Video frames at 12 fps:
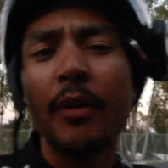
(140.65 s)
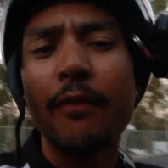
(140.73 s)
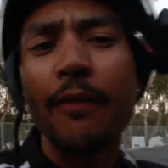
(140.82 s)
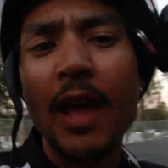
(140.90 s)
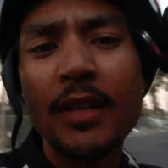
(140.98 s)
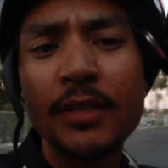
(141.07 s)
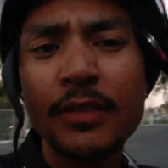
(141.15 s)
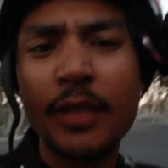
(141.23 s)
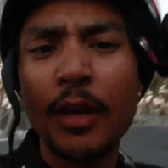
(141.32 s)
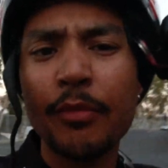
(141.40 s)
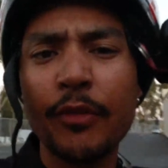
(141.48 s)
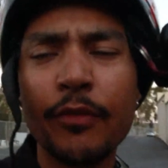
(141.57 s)
My fastest
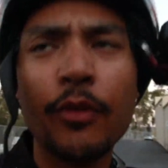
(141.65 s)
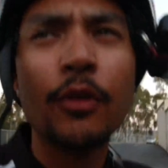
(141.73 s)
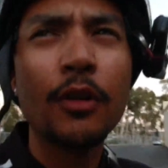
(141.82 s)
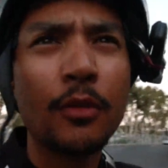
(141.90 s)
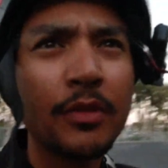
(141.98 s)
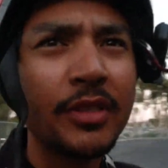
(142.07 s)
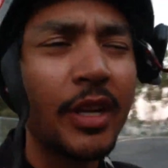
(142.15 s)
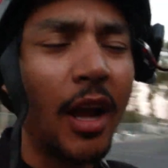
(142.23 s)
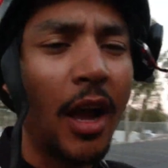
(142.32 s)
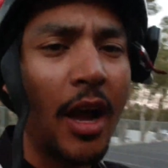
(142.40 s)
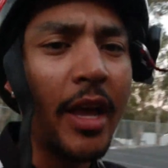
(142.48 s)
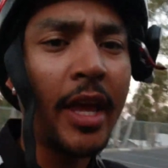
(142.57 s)
time before was
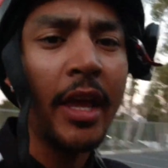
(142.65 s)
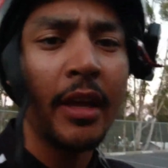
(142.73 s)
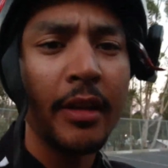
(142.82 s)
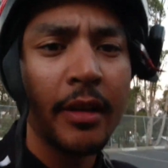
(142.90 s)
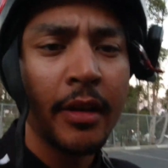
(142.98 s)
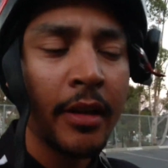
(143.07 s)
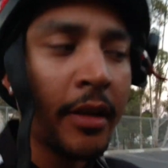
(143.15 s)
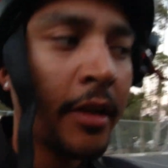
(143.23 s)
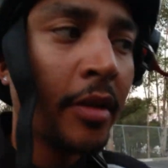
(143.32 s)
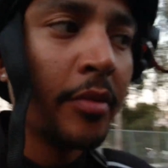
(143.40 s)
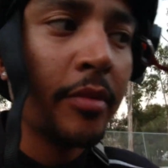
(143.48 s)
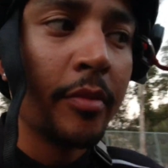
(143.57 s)
like a high 8,
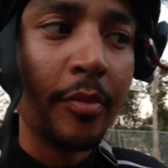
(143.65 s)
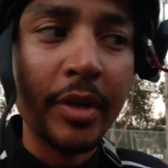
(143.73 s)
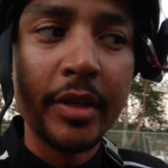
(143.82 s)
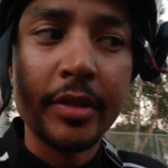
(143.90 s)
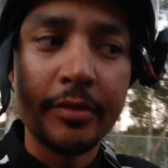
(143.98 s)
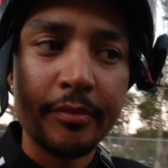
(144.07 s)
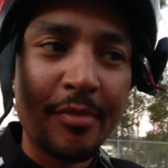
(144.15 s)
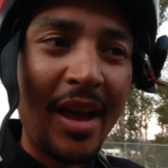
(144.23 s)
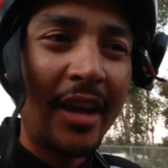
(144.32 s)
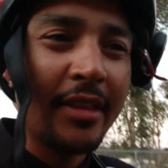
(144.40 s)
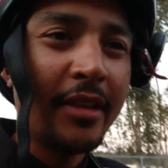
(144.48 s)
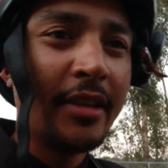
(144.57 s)
but
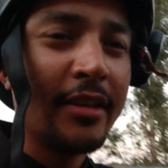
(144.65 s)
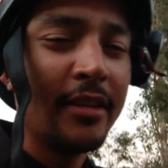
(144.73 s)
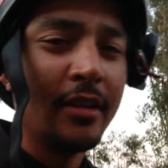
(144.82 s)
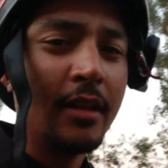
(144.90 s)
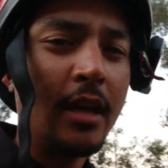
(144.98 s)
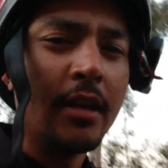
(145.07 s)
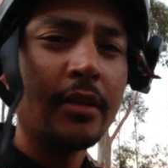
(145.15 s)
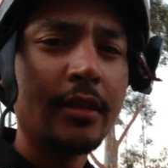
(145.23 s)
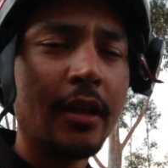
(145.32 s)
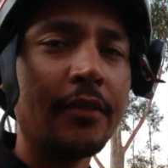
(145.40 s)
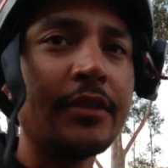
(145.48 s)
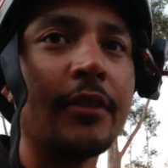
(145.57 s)
back then a lot
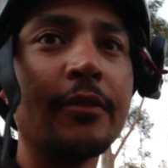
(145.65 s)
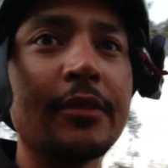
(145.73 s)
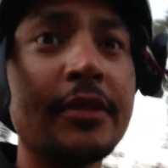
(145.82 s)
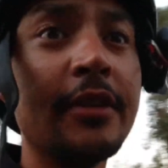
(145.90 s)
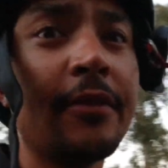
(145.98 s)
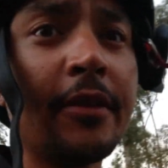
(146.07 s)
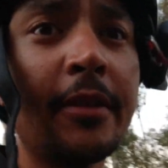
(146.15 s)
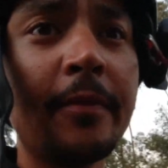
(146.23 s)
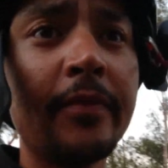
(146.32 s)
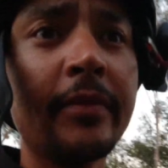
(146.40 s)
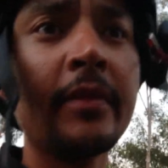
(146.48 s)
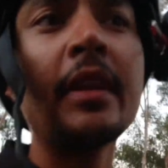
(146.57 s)
of stuff was
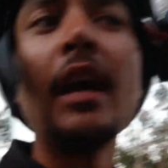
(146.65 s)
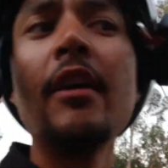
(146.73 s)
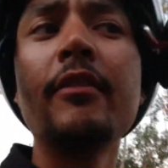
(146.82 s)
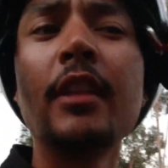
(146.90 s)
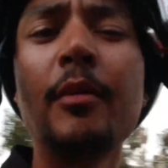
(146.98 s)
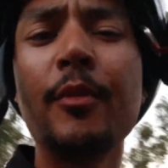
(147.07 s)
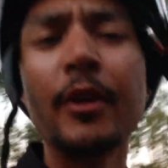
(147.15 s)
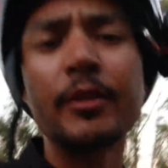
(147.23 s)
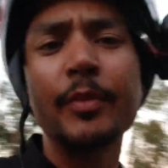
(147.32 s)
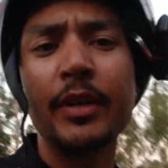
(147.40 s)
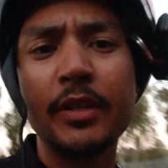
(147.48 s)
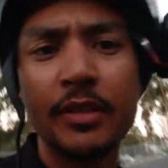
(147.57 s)
different. I have a lot more
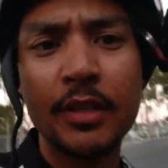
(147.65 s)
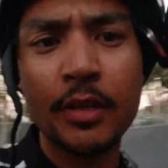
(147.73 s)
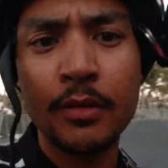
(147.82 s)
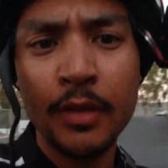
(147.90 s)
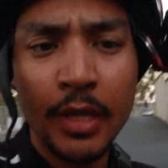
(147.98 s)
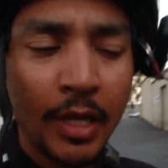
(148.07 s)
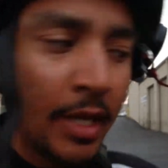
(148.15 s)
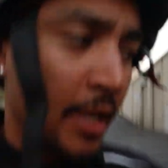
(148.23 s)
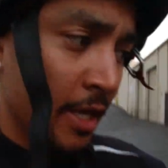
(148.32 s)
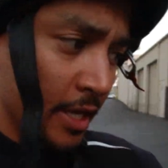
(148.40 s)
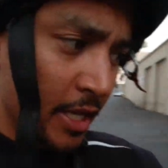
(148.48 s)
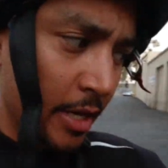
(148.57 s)
experience now,
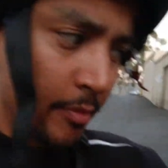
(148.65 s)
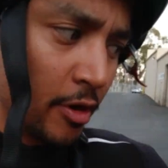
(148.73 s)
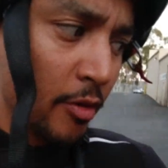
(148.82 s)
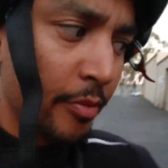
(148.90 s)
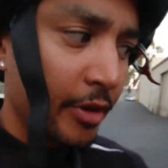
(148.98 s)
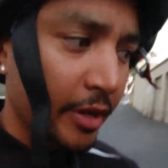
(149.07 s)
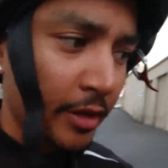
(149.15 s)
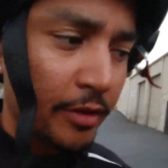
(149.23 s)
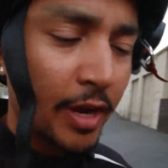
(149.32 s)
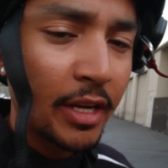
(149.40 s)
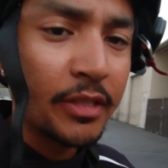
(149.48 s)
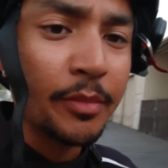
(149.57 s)
and I'm hoping I can
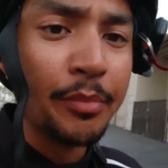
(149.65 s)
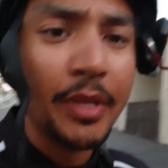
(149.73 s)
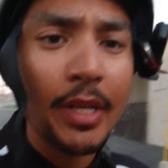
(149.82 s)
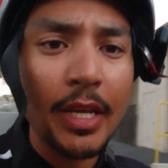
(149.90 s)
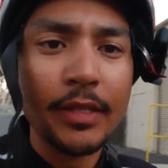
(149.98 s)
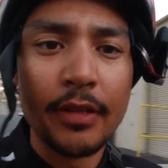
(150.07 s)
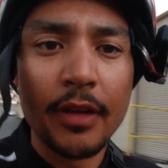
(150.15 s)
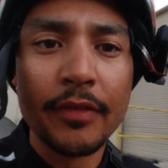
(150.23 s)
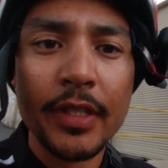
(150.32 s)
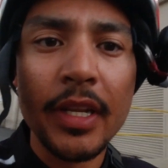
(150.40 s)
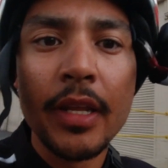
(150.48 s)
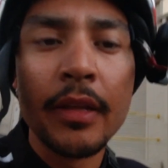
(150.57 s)
crack some mid 8s
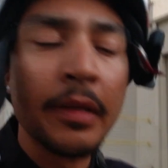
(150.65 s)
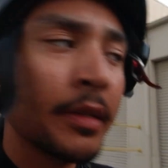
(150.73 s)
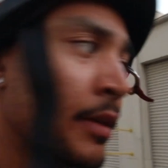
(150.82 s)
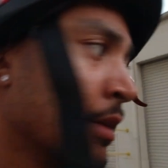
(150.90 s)
off today.